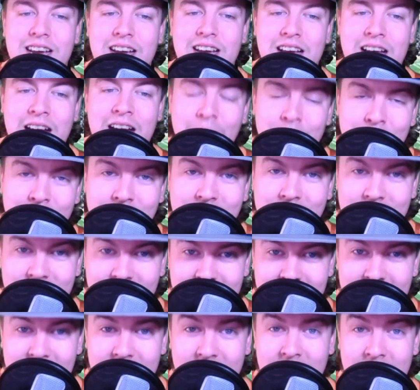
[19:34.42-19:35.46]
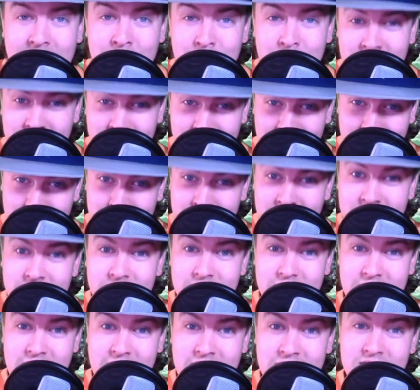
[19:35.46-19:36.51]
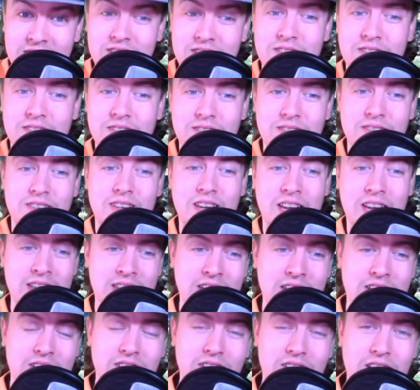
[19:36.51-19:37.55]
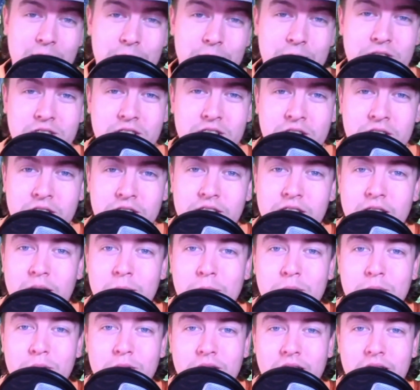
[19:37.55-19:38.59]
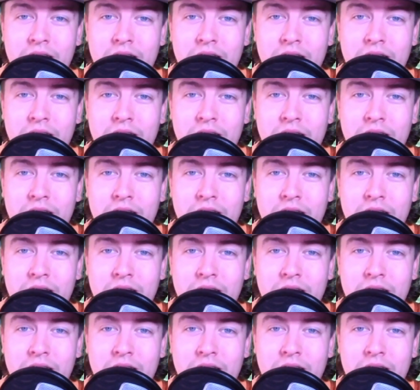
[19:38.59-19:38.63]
I'm going to stay. I'm going to stand. I think 11's a good number. I